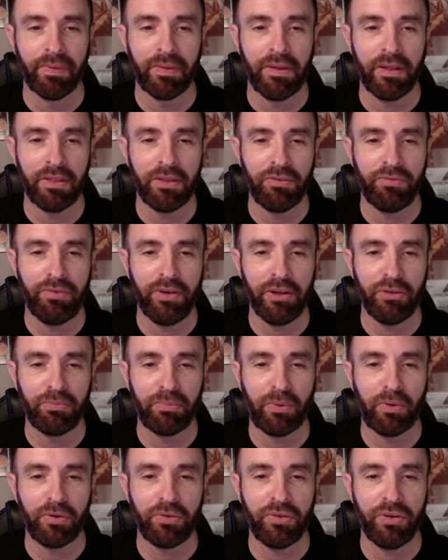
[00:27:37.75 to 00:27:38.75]
I think the face
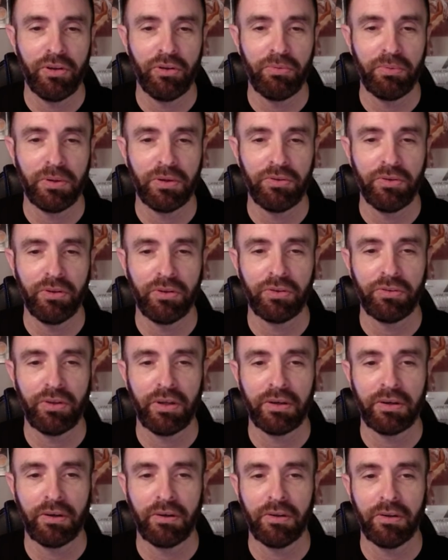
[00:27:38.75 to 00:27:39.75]
portion is because he looks
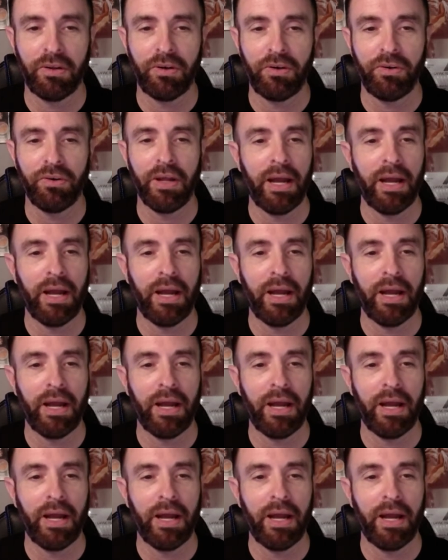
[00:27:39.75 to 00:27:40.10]
like a clone.